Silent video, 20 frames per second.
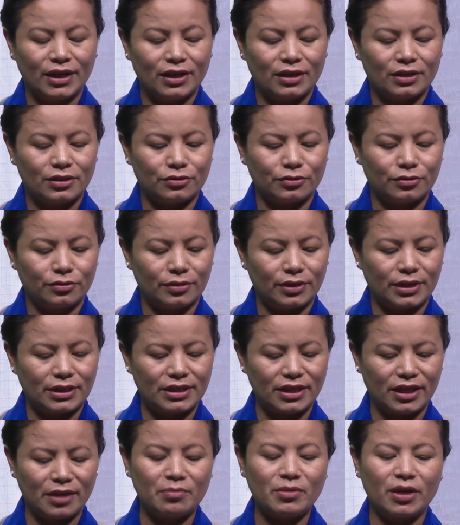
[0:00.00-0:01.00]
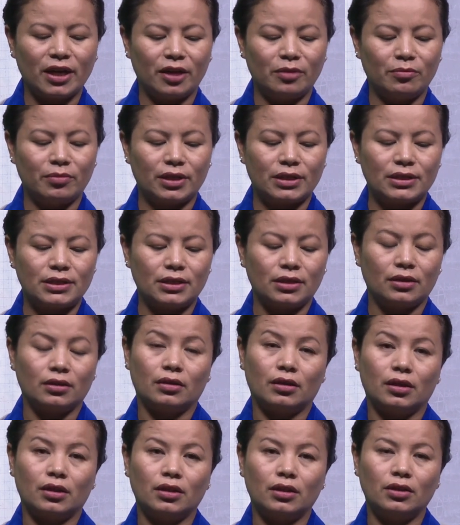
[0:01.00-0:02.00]
So the same can be, see,
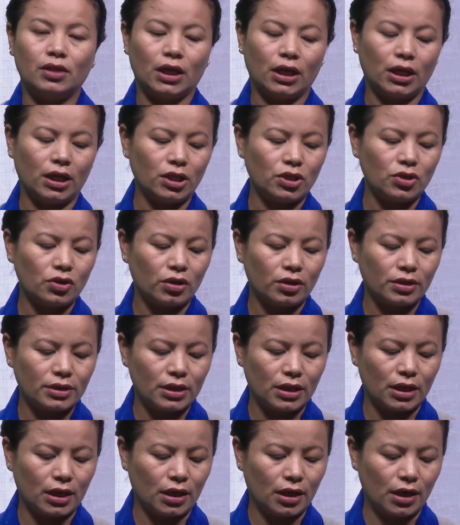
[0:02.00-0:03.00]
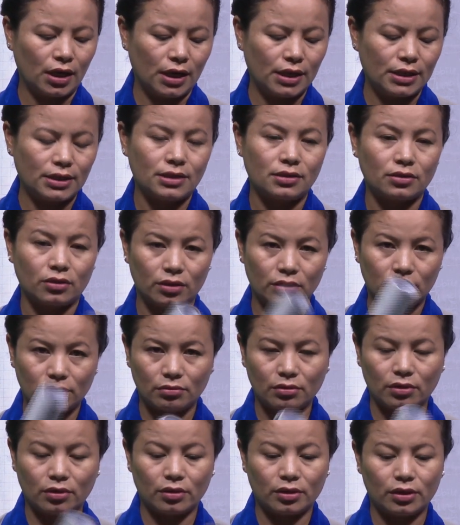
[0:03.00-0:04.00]
they taught us
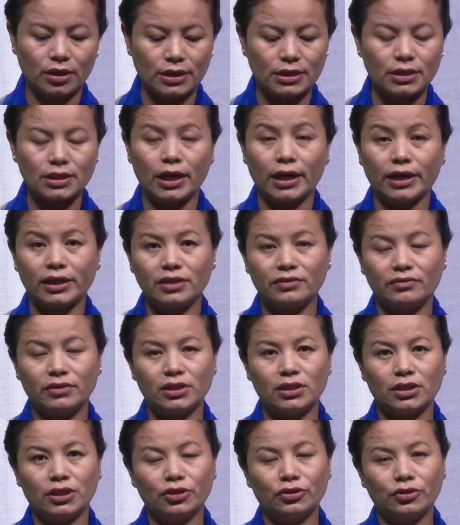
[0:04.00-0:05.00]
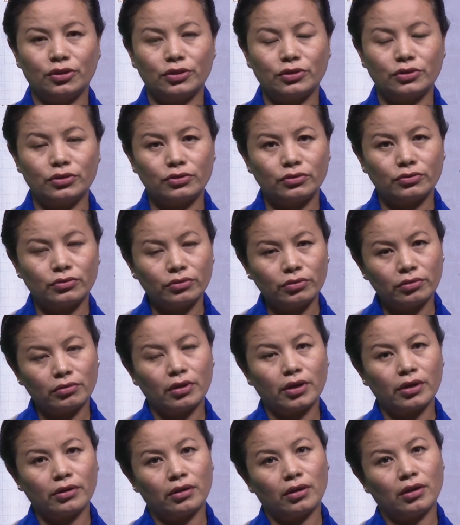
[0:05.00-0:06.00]
this activity in order to
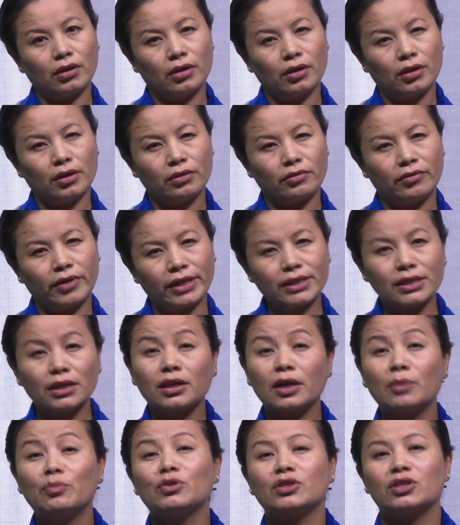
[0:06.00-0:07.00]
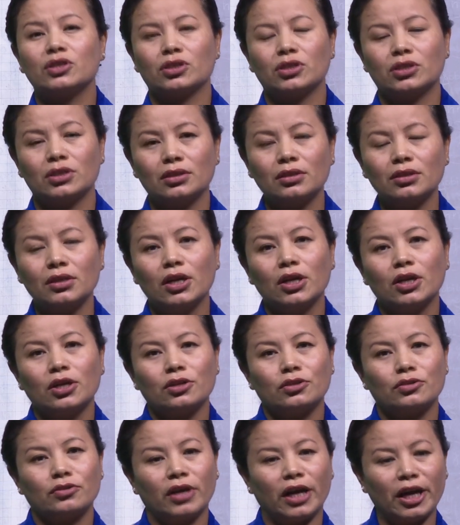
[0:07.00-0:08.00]
write a composition.
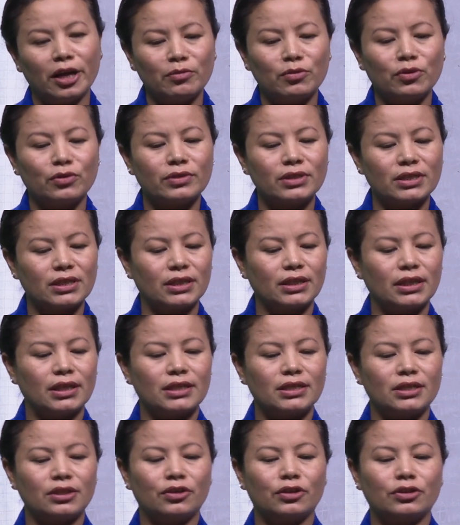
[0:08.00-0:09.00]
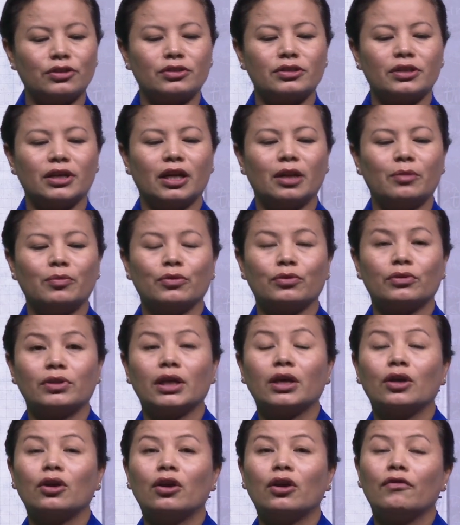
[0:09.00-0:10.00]
So I'm using this in order to help you
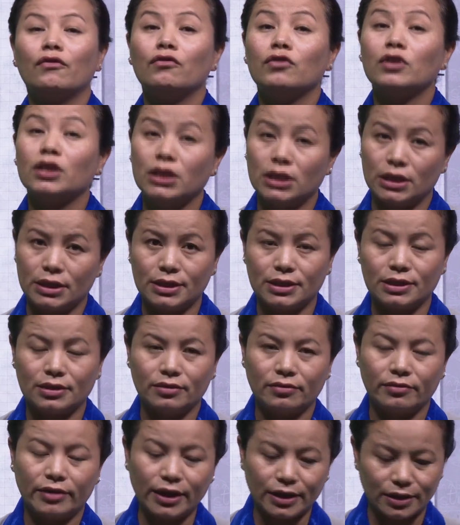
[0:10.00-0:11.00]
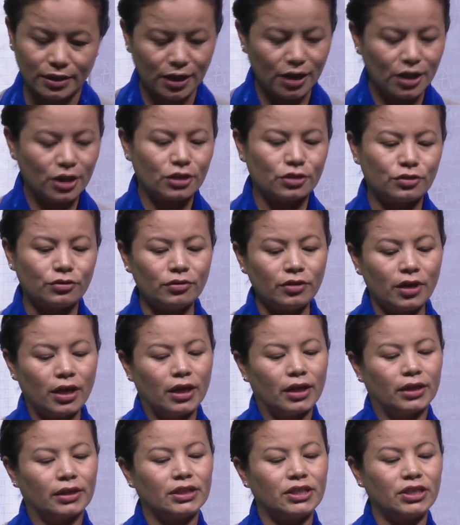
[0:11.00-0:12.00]
think of words, right? So
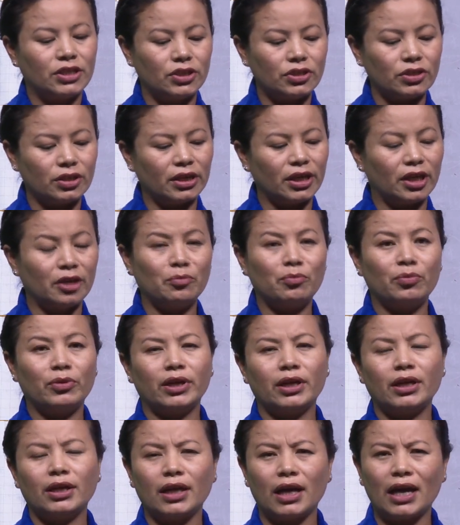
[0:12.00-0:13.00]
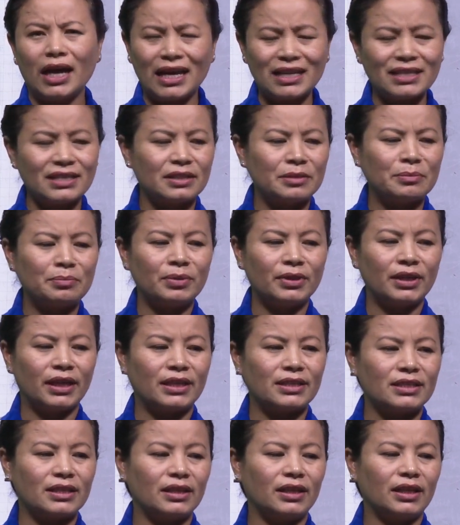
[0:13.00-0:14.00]
the teacher can bring as simple
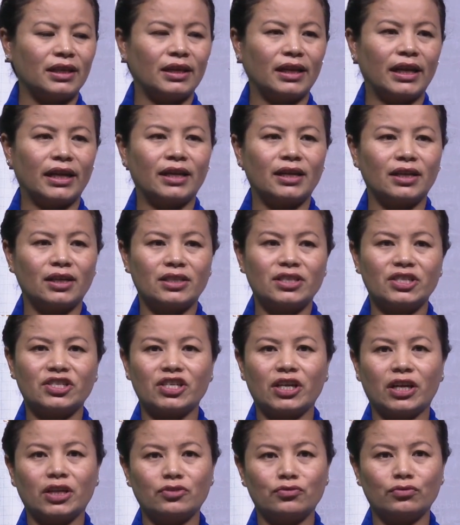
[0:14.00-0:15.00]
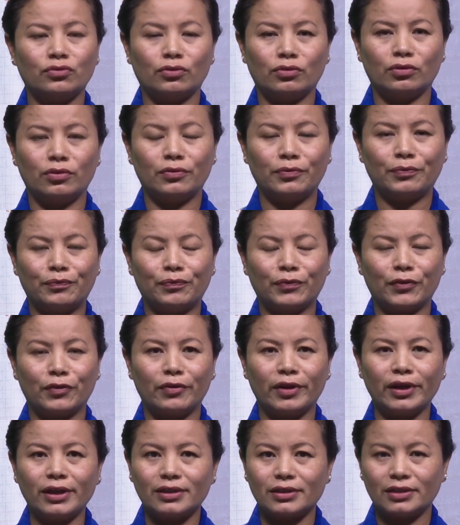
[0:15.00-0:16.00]
as a thing like a chart roll,
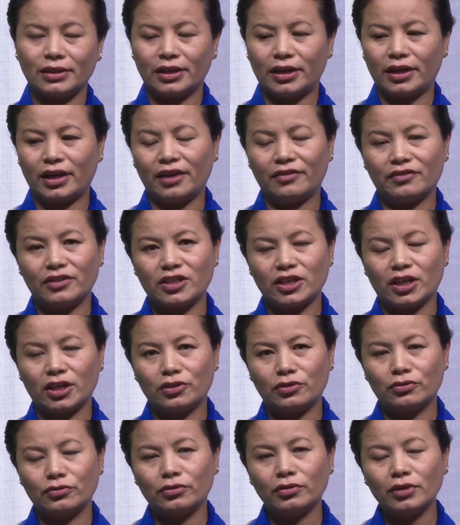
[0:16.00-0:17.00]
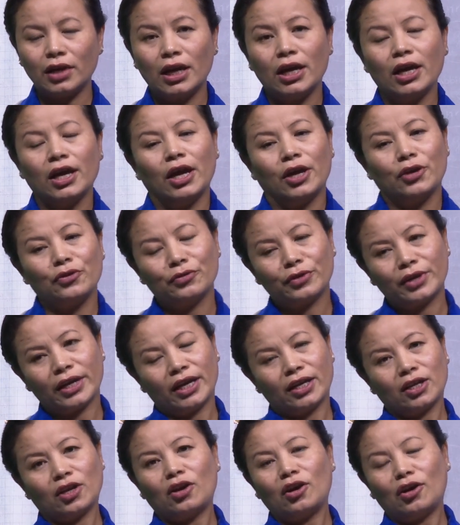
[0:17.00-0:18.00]
right? Here I have a chart roll. You
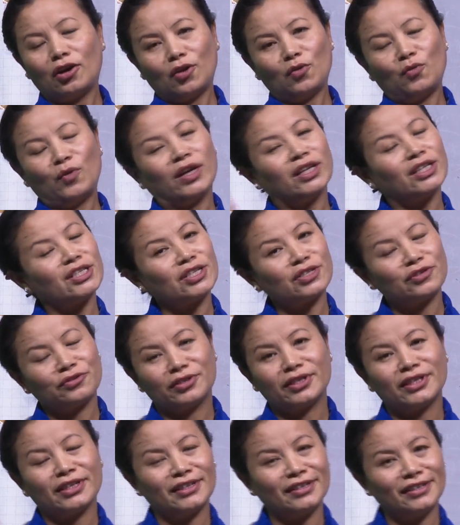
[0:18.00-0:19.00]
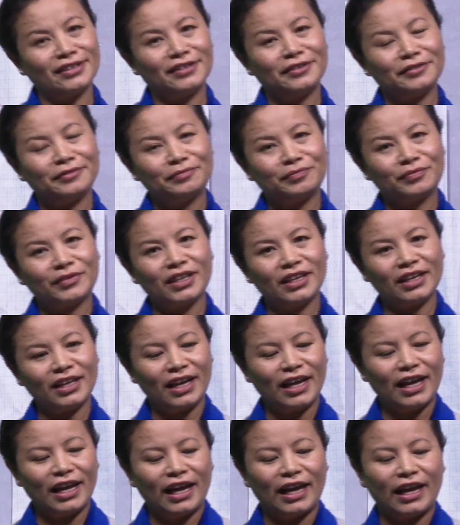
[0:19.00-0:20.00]
can call one student, okay?
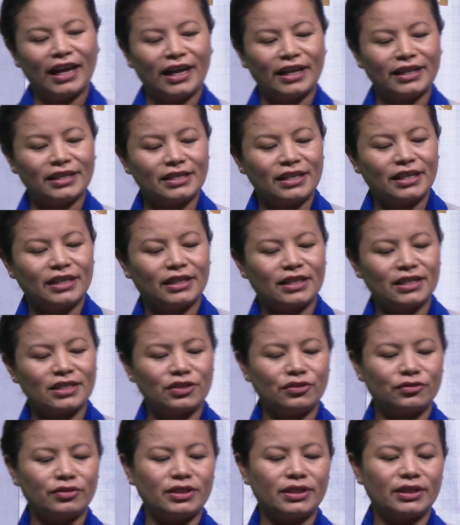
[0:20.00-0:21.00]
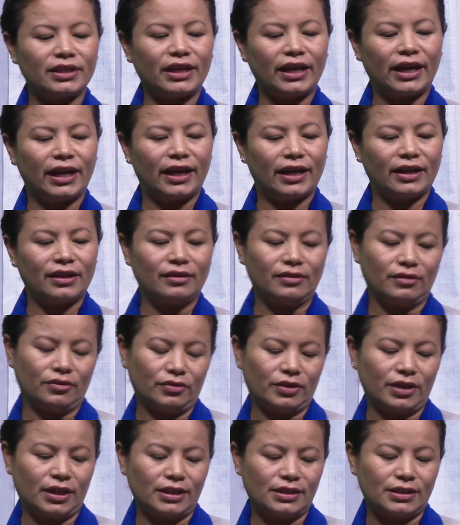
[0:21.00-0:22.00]
And the student can,
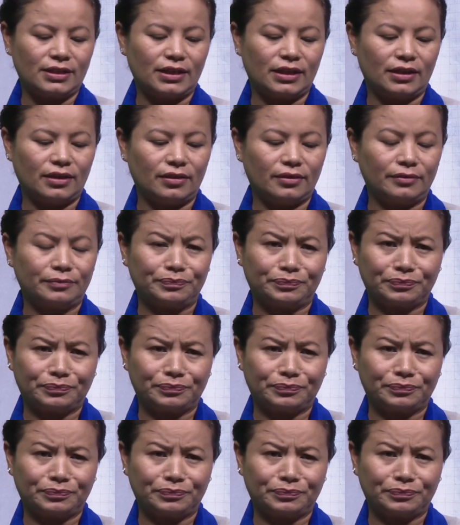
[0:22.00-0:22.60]
you can say,